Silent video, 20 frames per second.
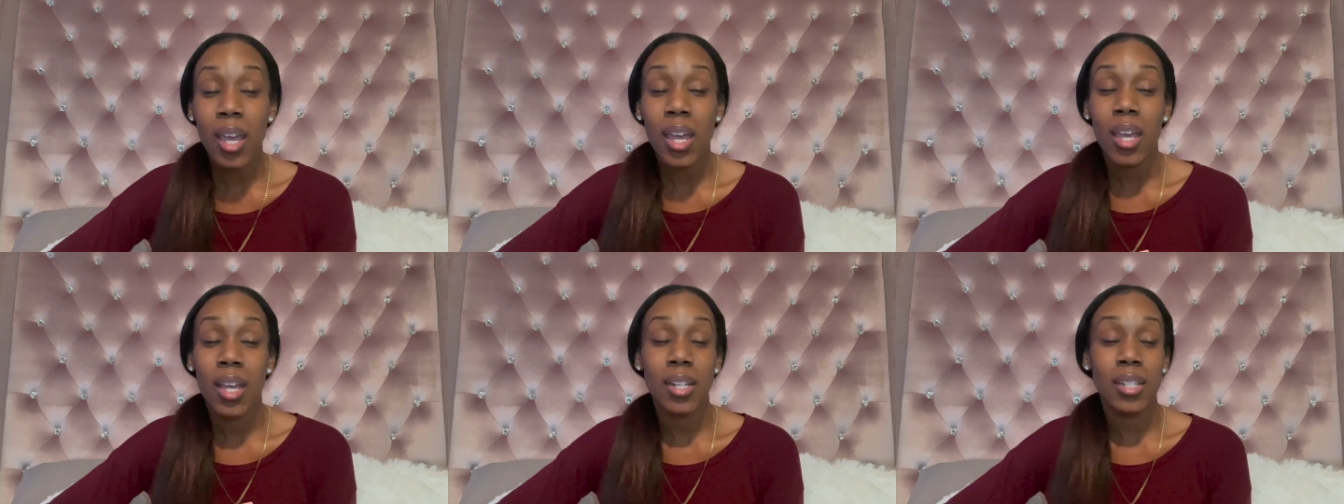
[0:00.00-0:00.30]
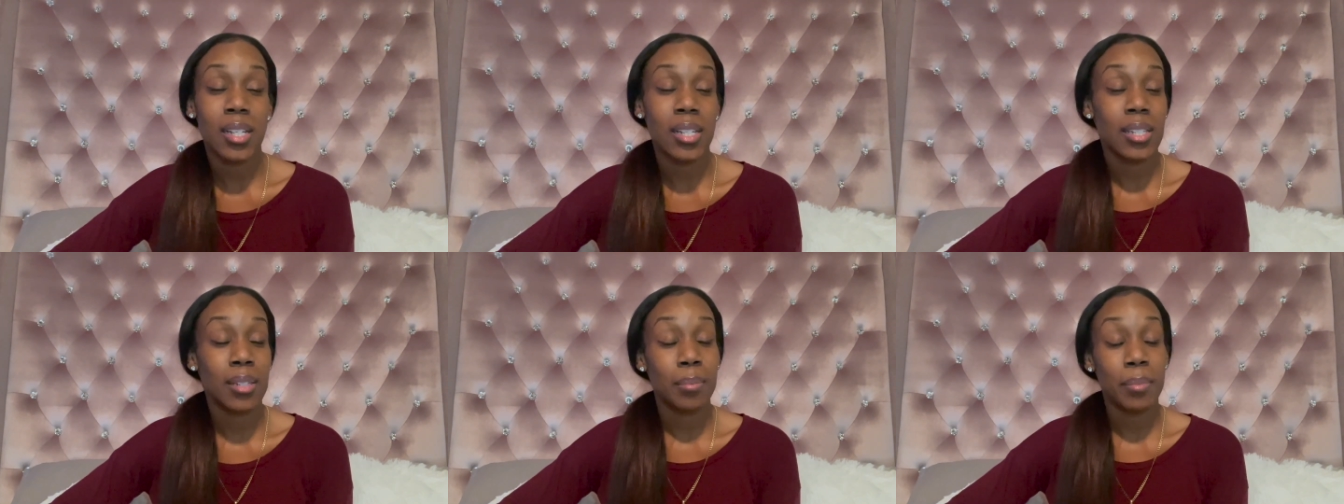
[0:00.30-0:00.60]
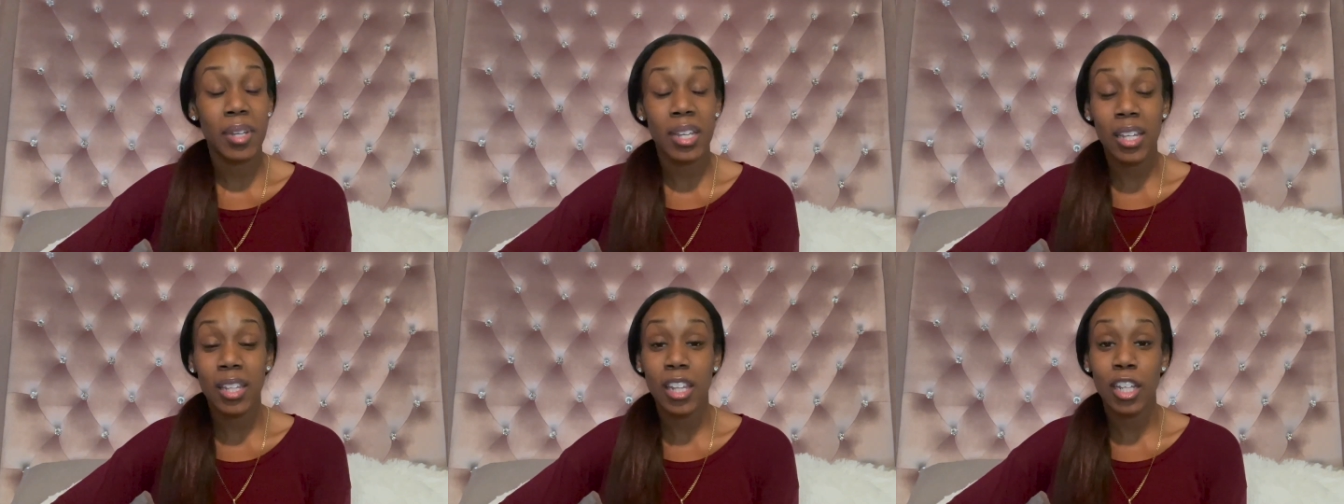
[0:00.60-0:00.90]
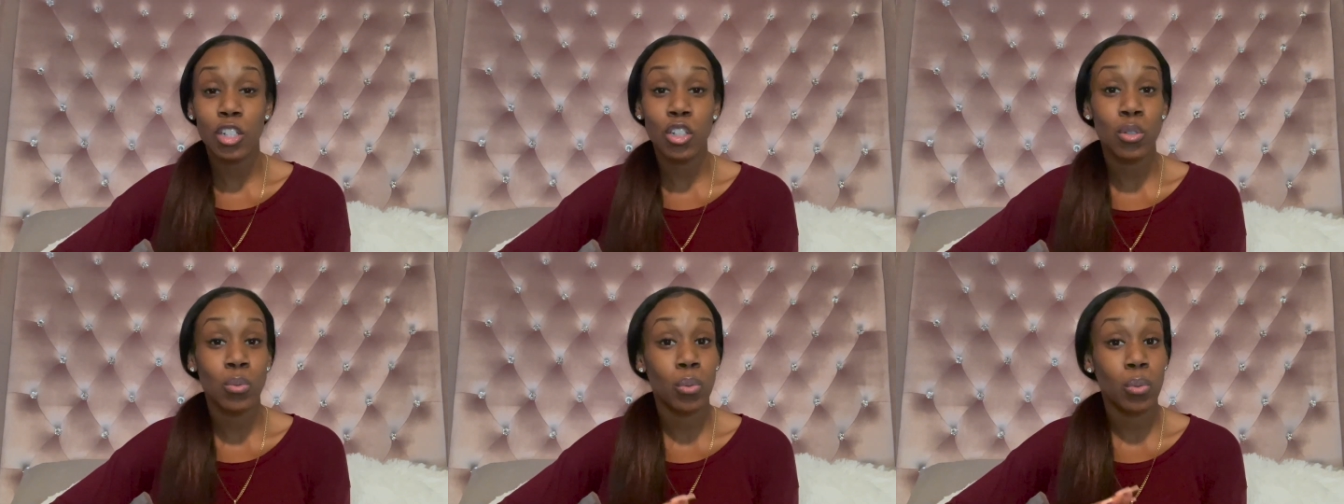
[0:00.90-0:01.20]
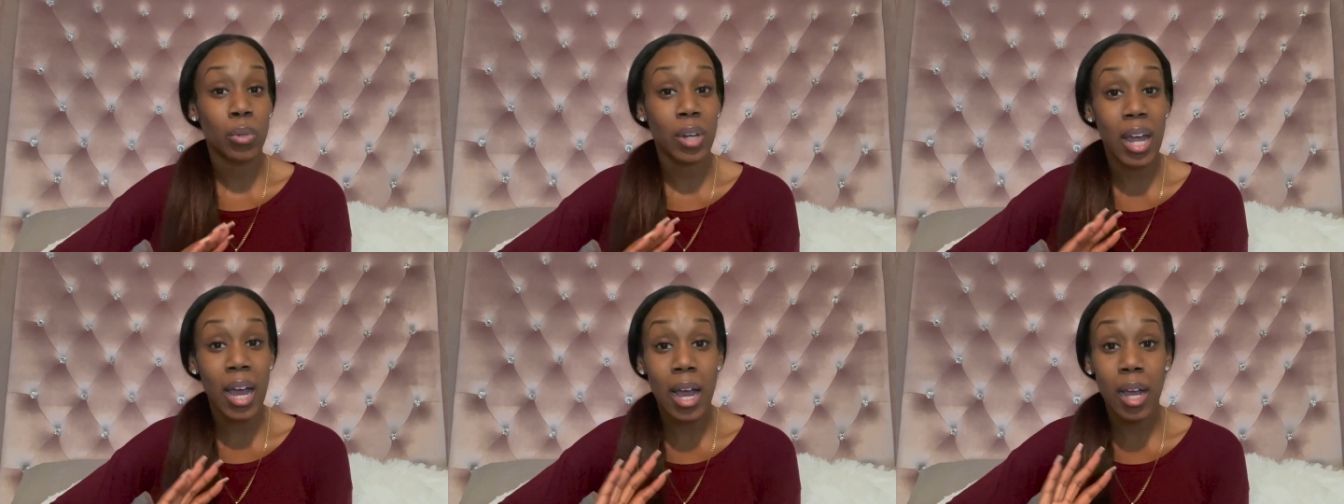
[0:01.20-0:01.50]
It doesn't mean that you will
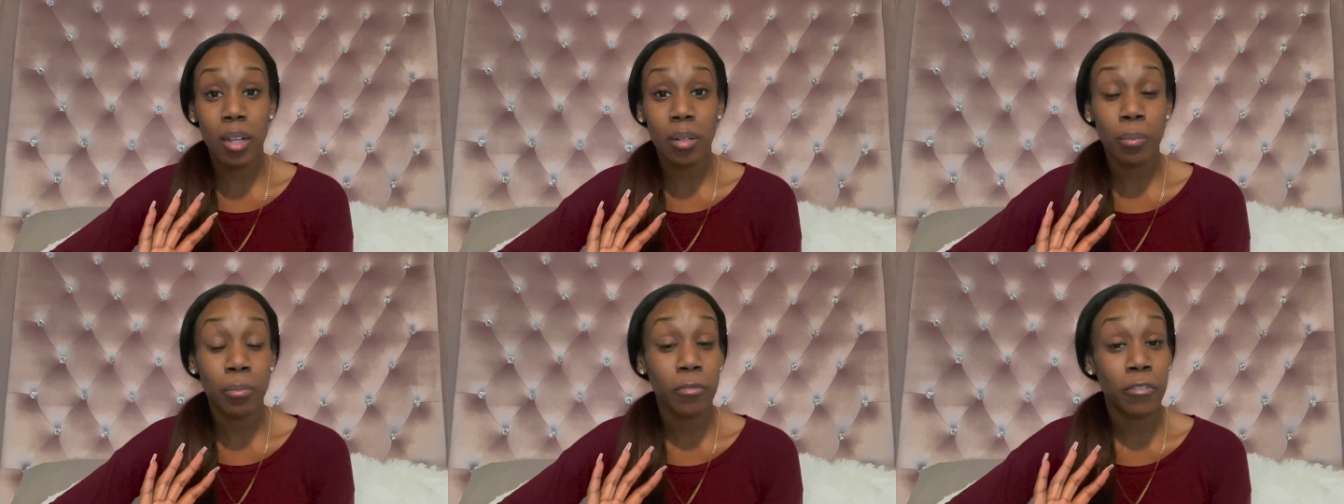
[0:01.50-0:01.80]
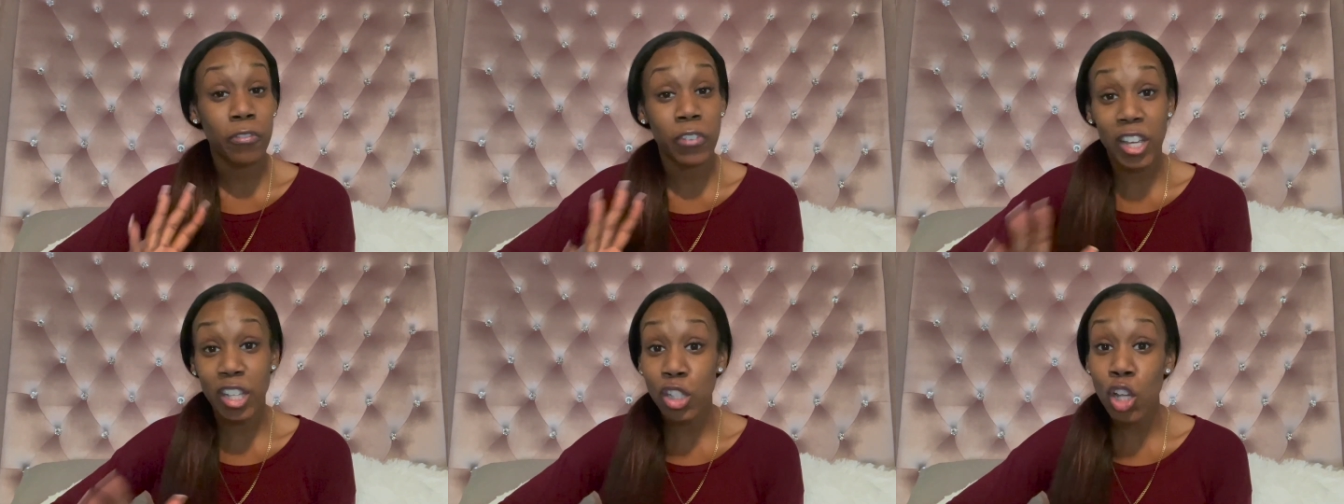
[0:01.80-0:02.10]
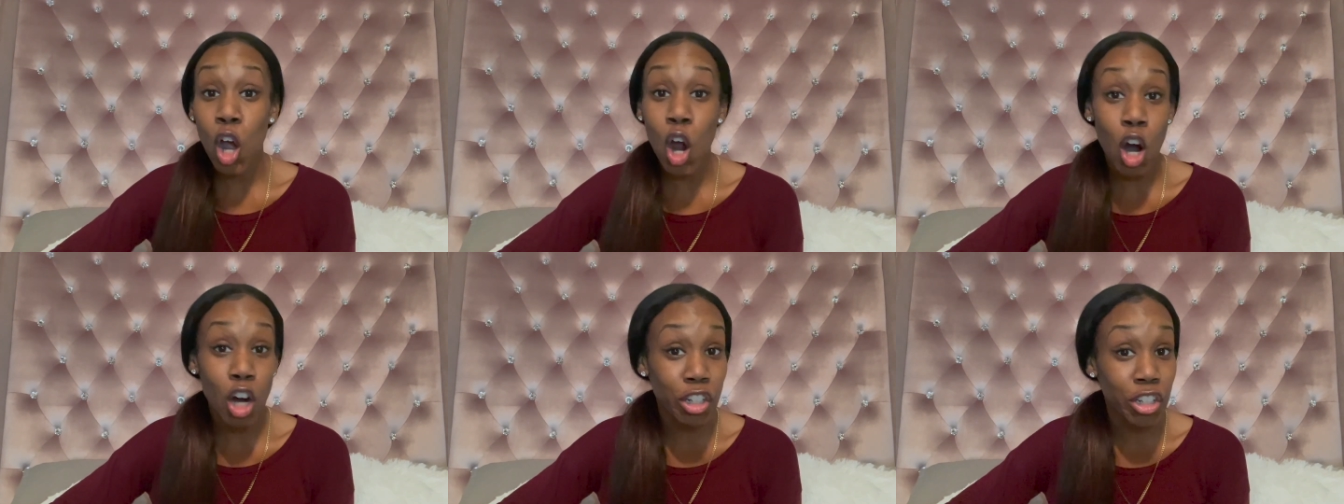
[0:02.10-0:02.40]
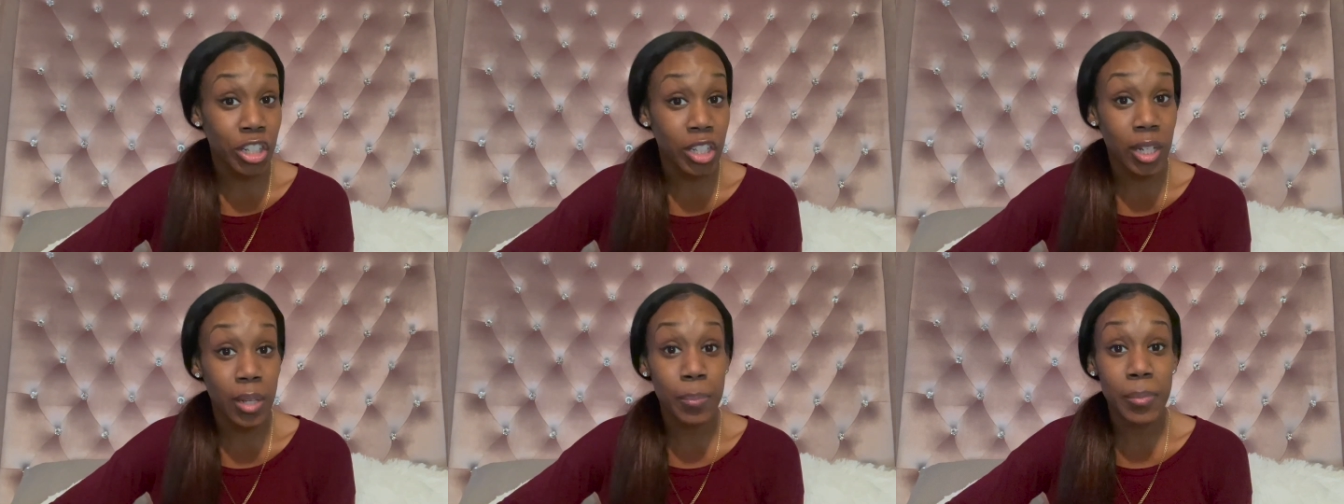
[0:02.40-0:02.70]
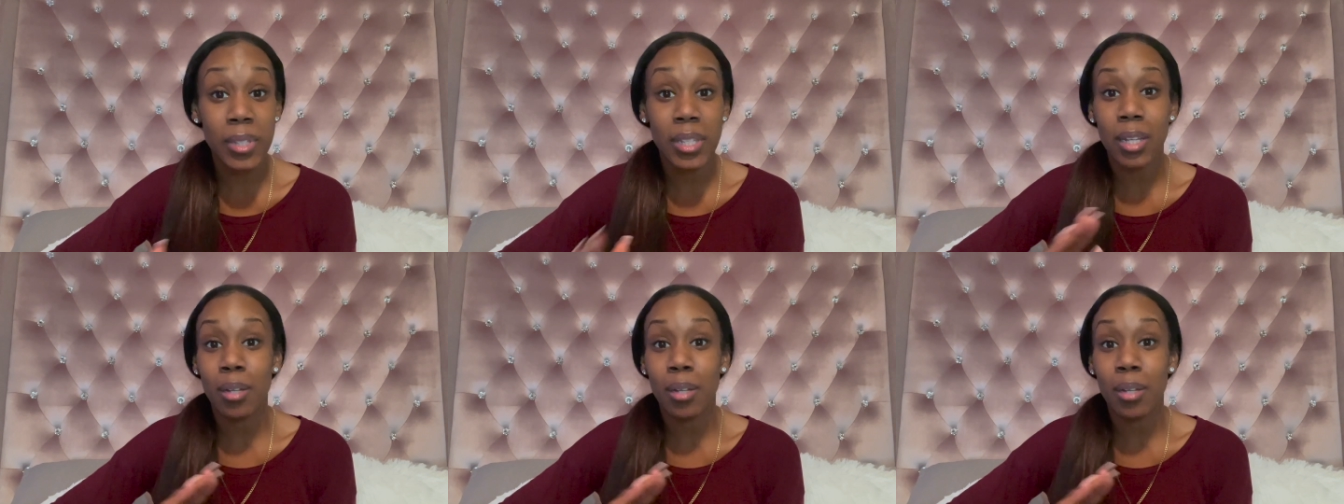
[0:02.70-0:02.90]
not face hardships